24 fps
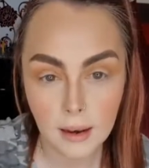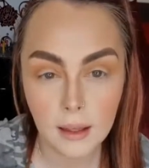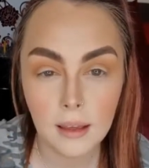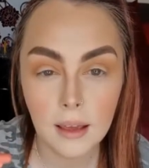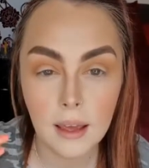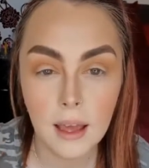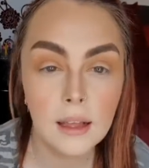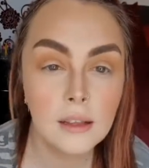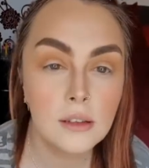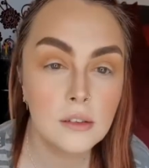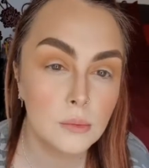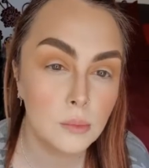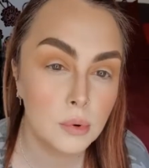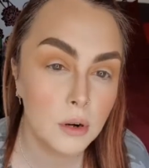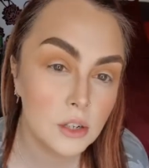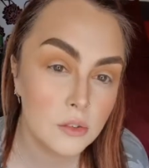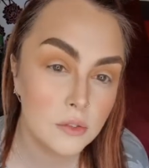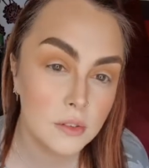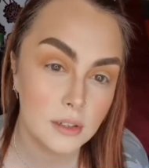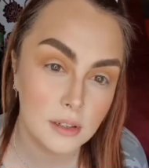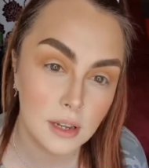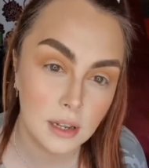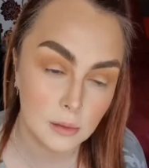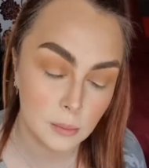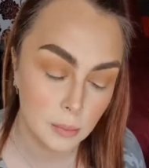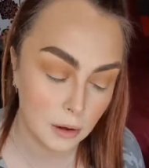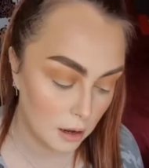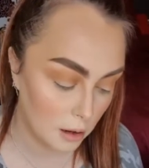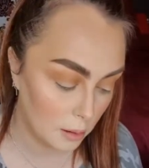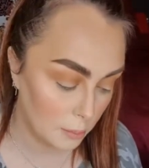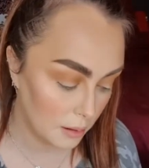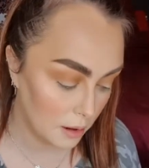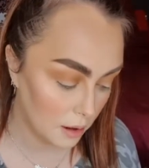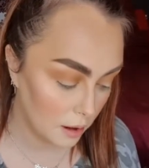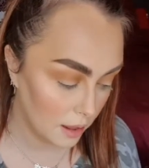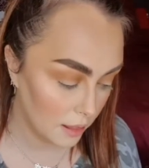Now you can use a brush for this next
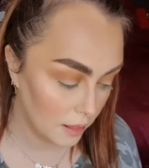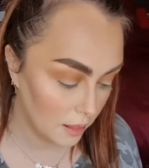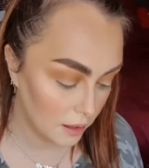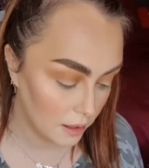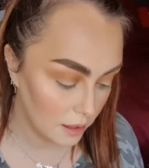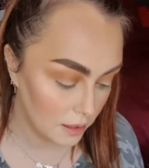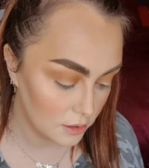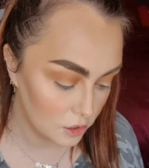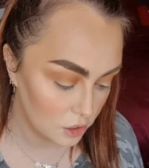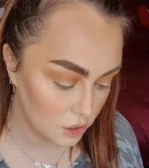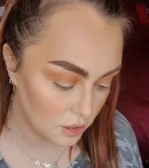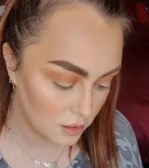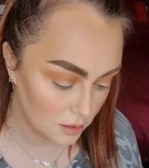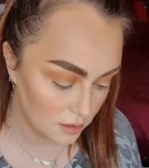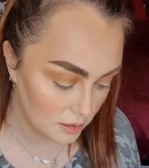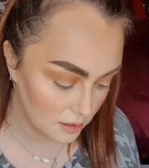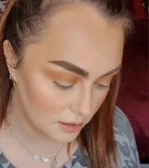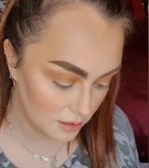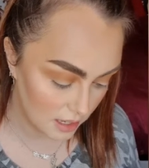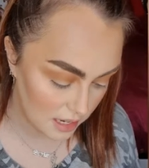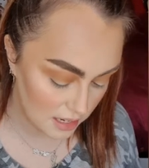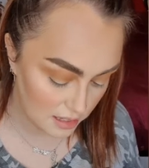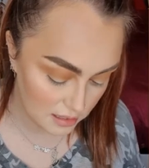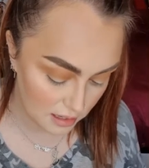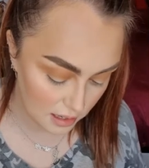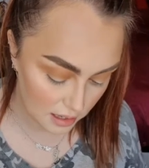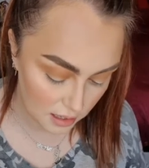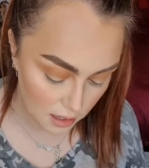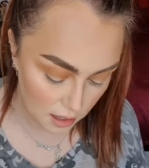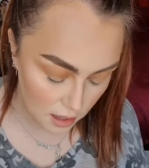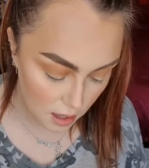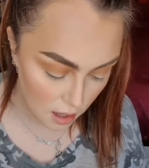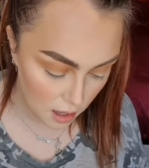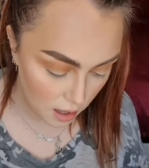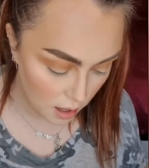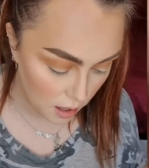part, but I think it's just as
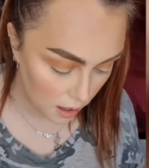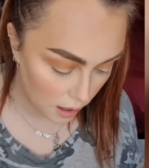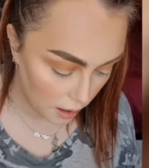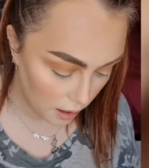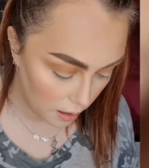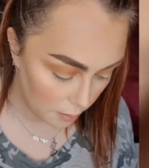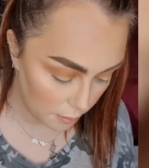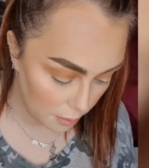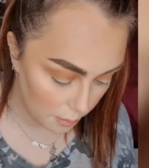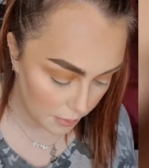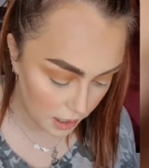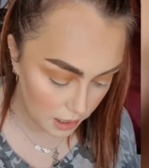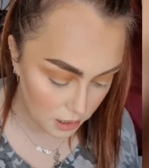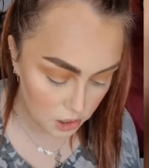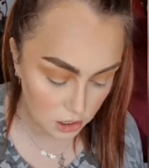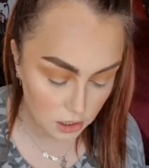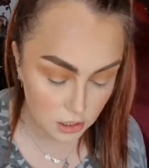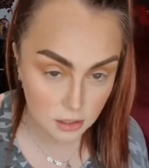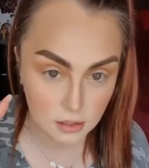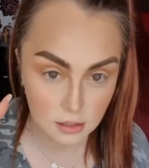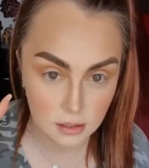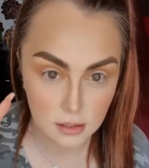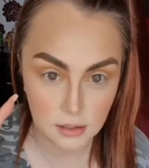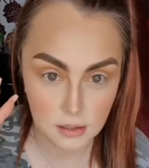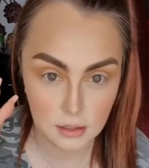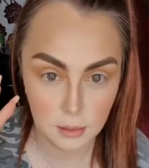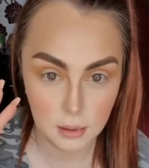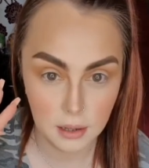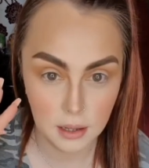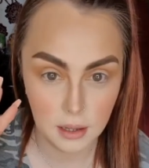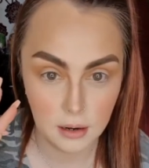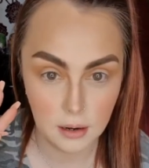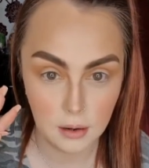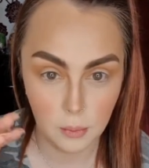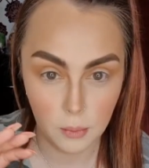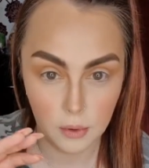easy. I'm actually just going to
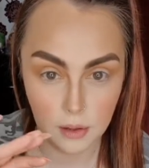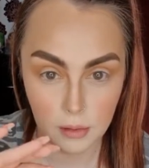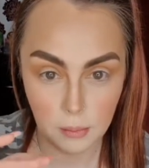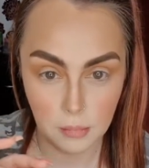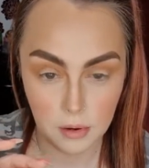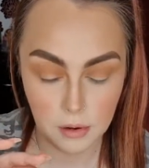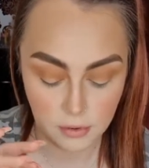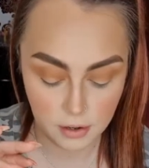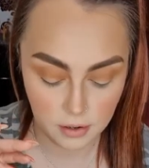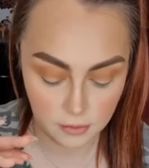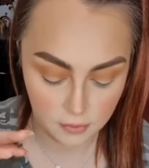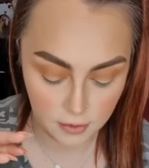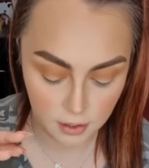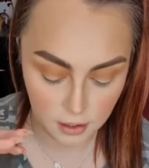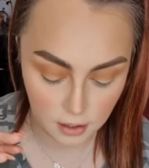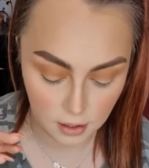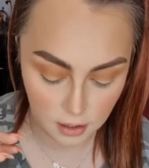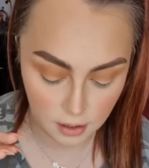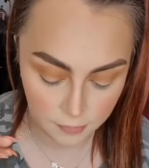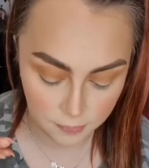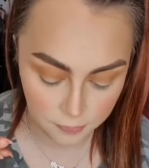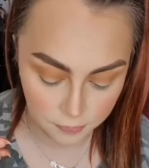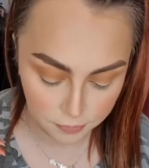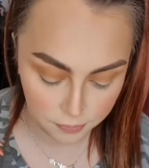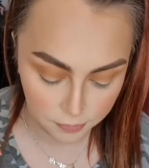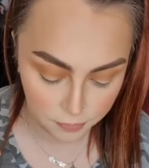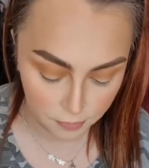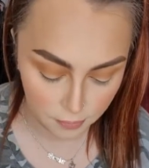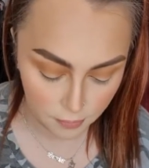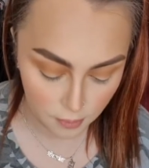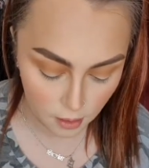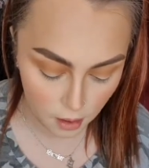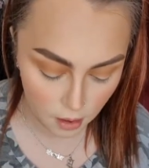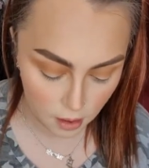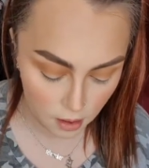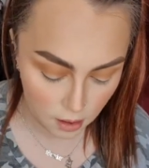dip in with my ring finger.
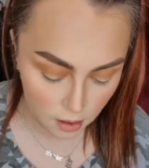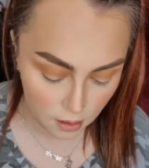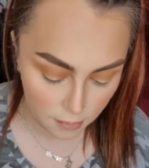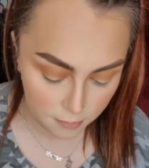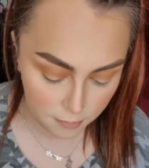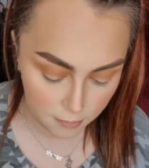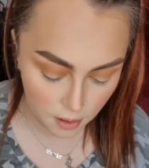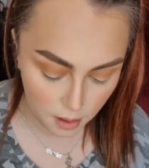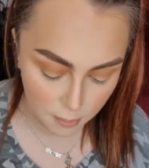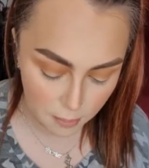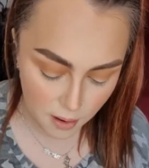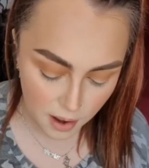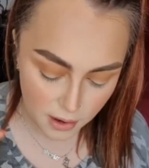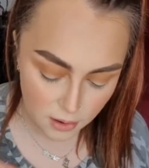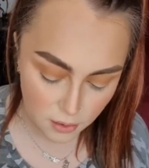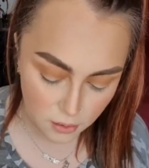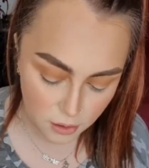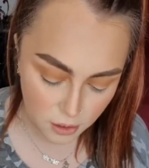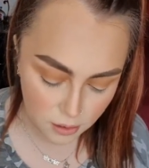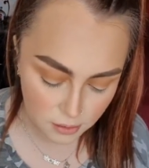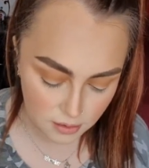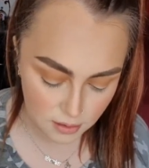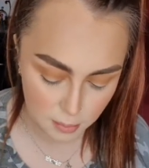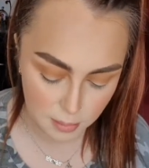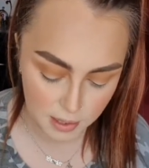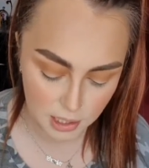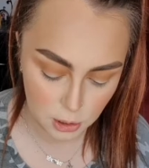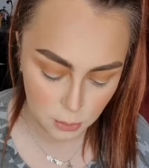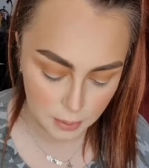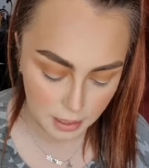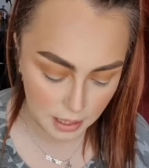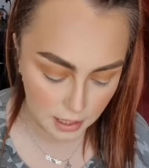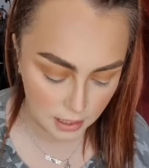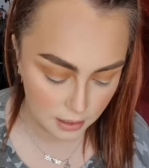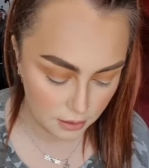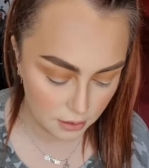I might not use the
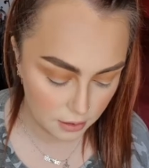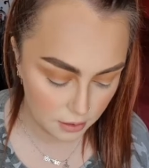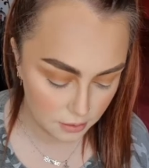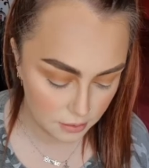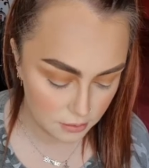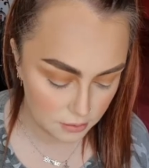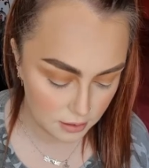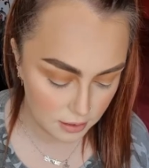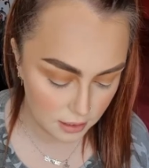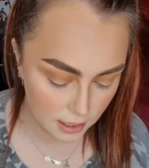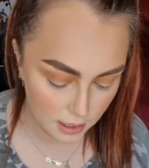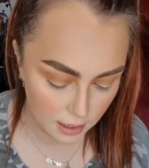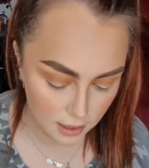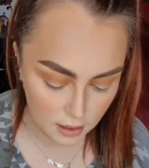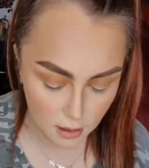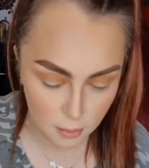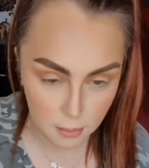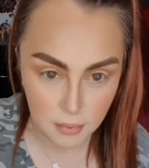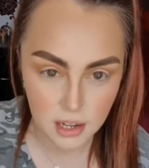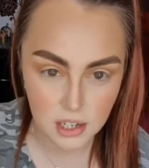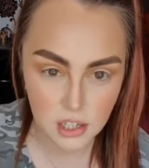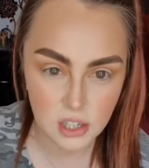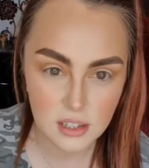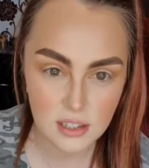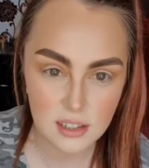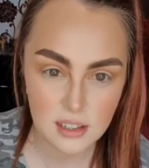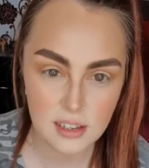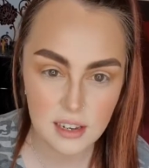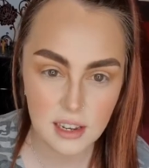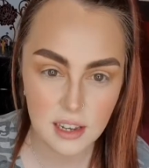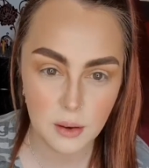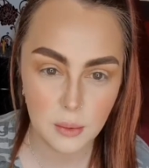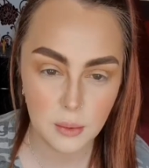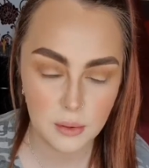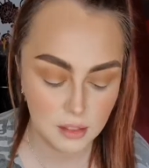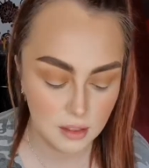peach palette, you know, today. I might just
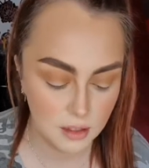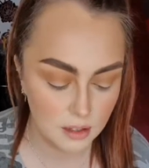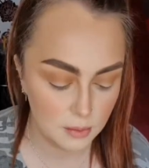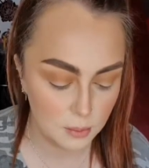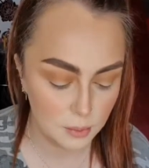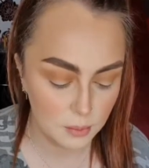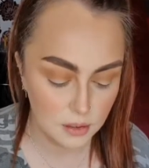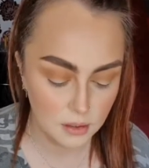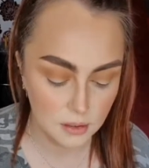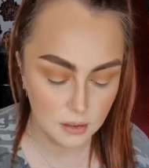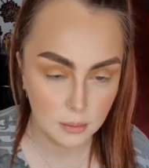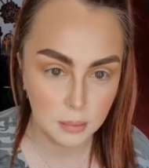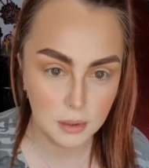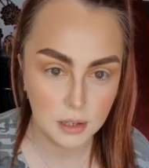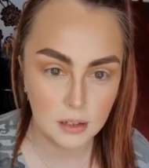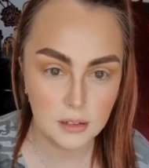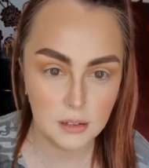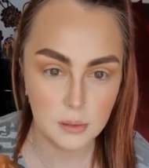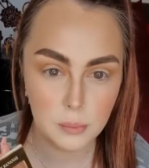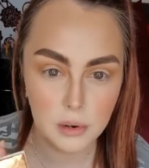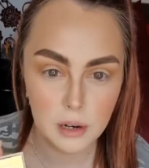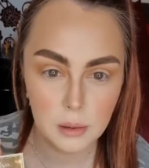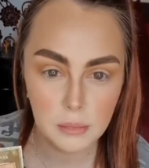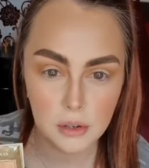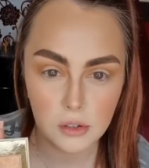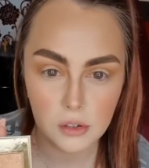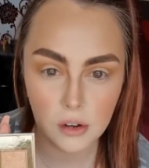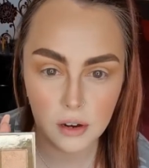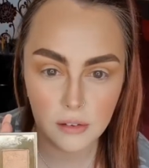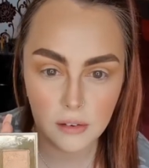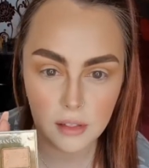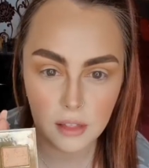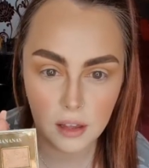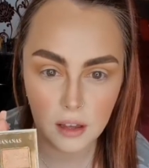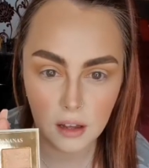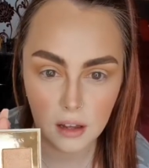stick with this one because it's pretty much
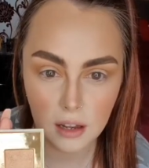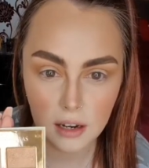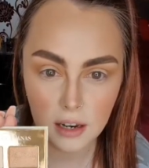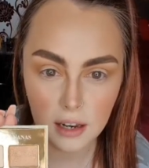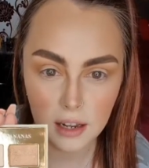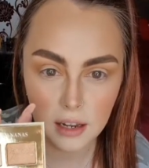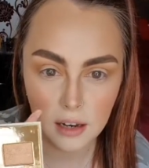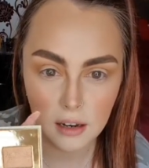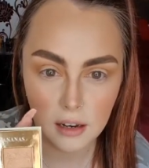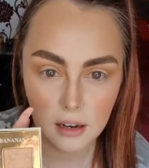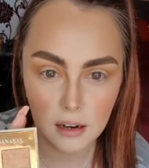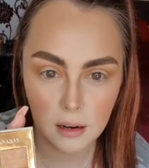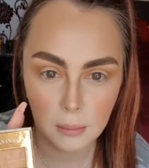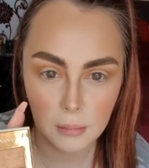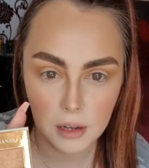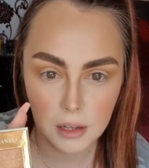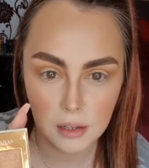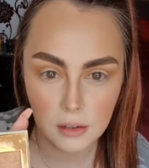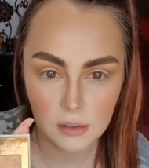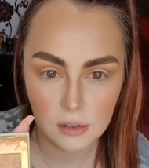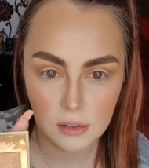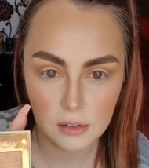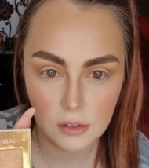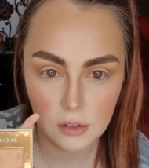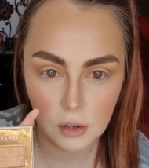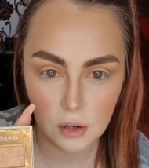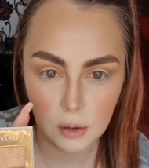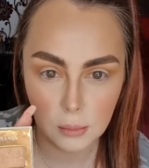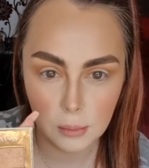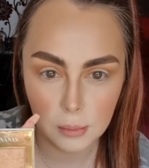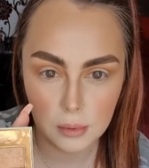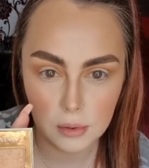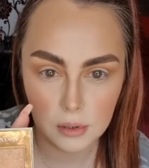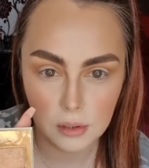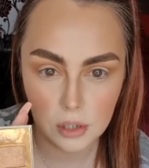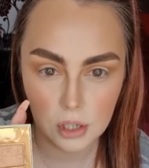got everything that I need, and I might use this
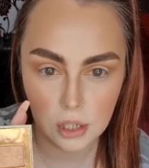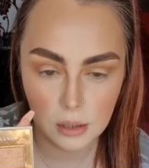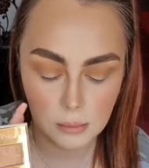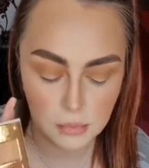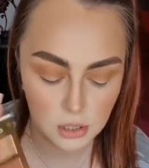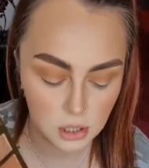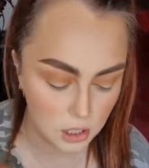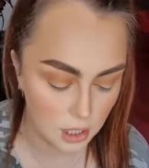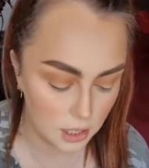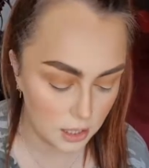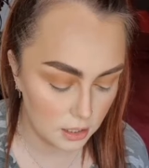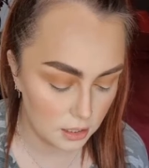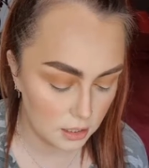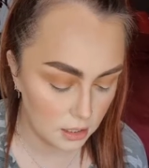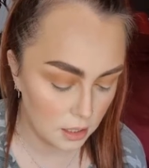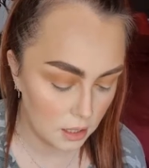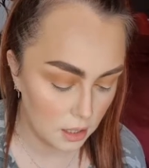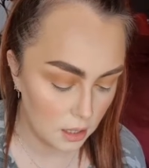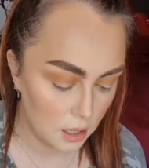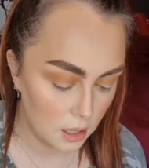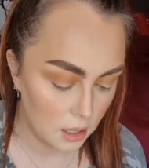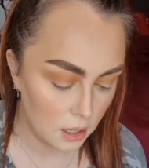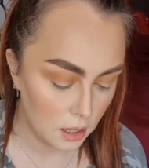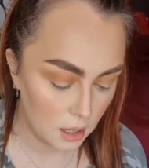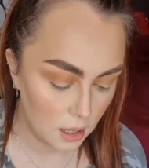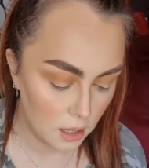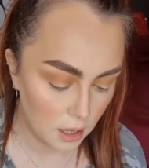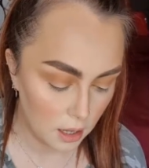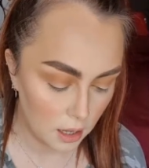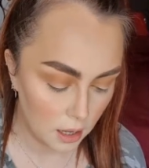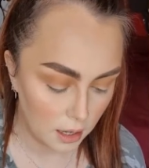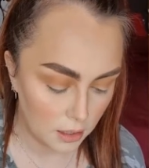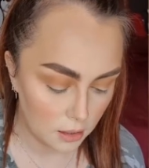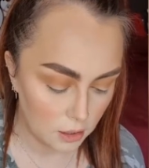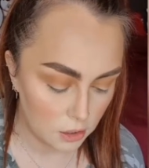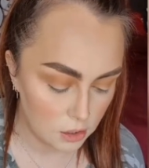top shimmer shade.
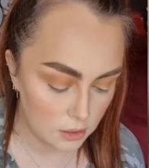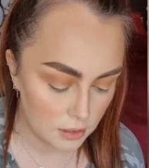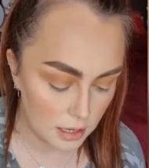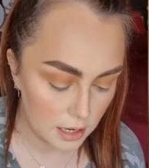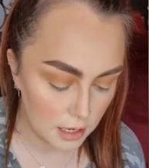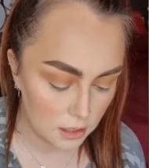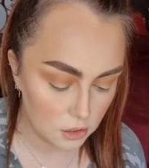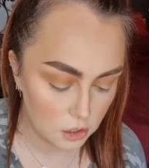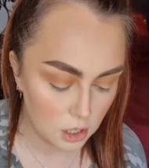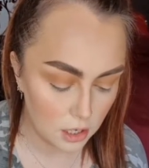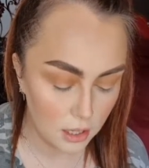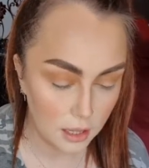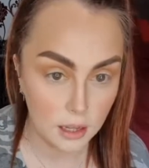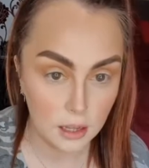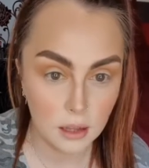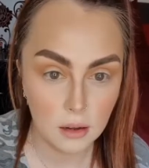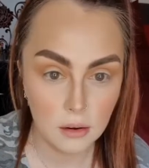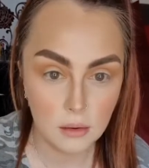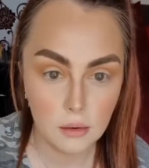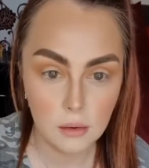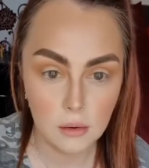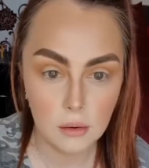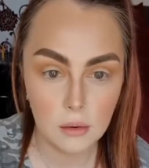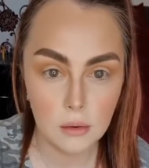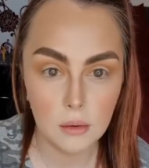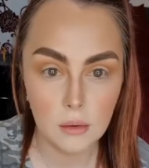And you just literally